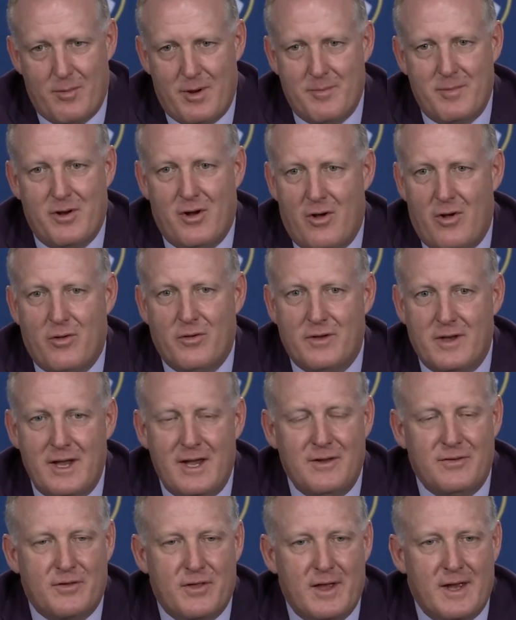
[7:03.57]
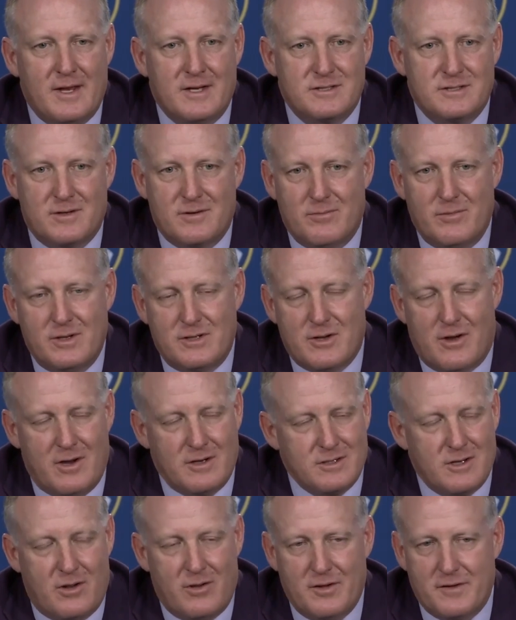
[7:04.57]
I mean, all neat things, and we
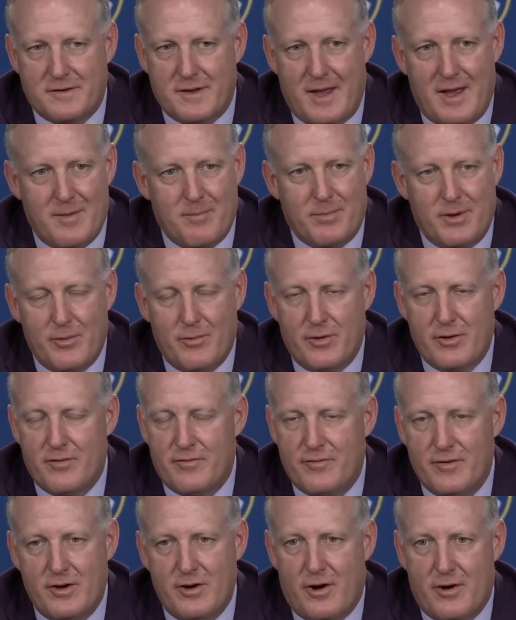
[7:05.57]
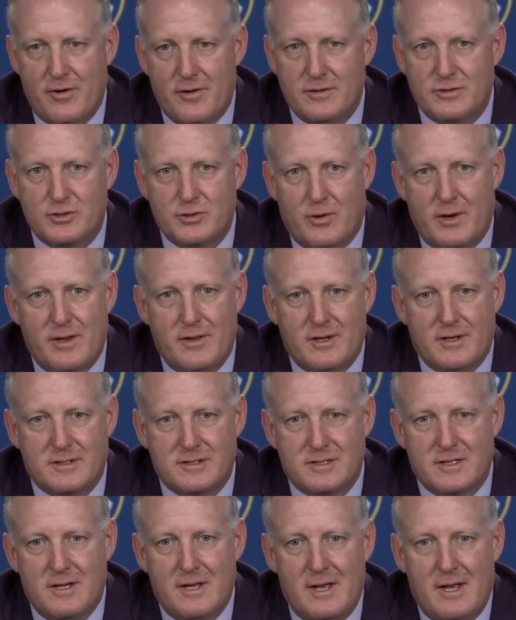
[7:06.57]
talked all the time. Be where your feet are and enjoy
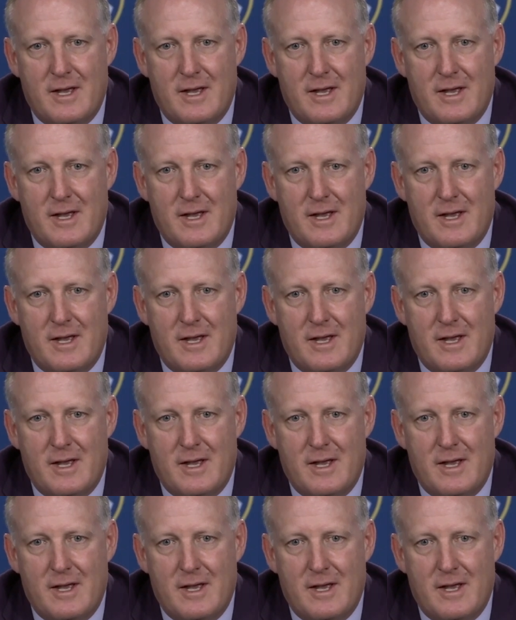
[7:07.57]
this.